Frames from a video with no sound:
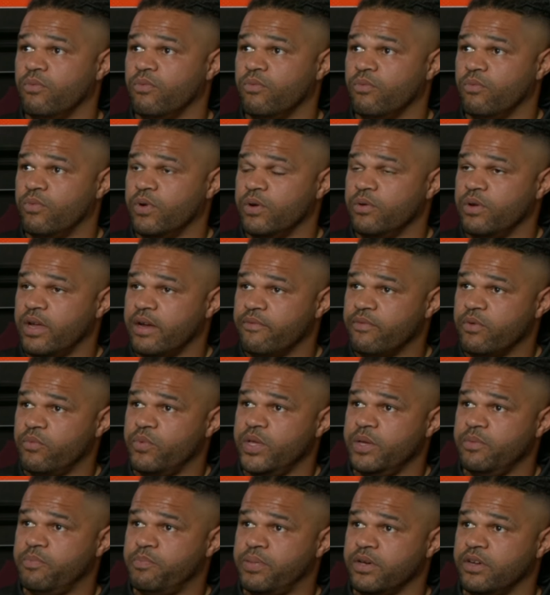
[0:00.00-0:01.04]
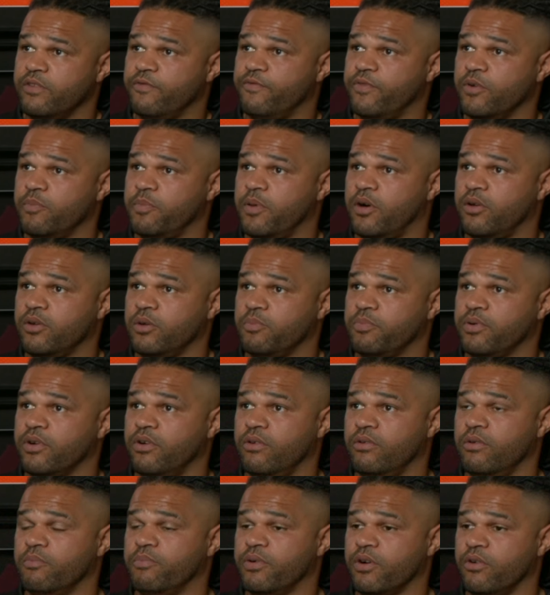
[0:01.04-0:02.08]
whenever we put a football
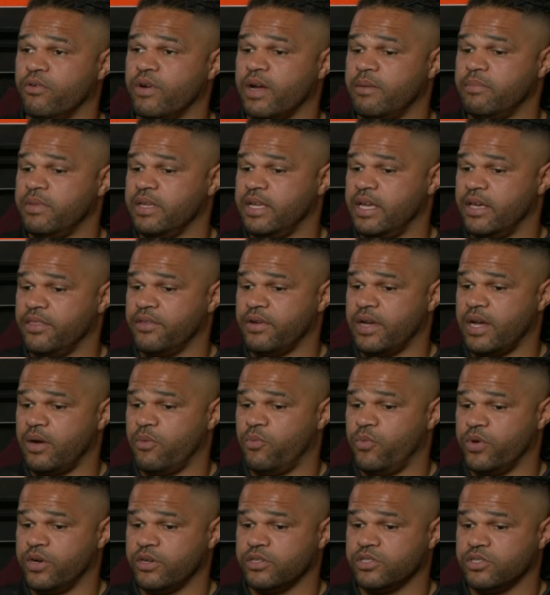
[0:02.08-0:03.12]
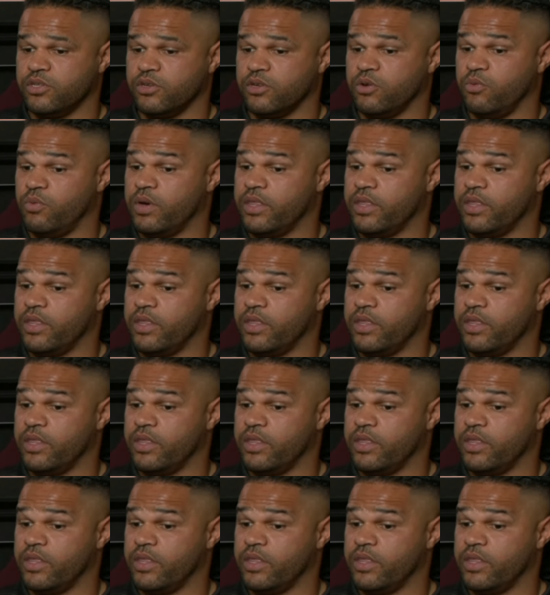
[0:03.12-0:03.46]
program together at Winner's Circle,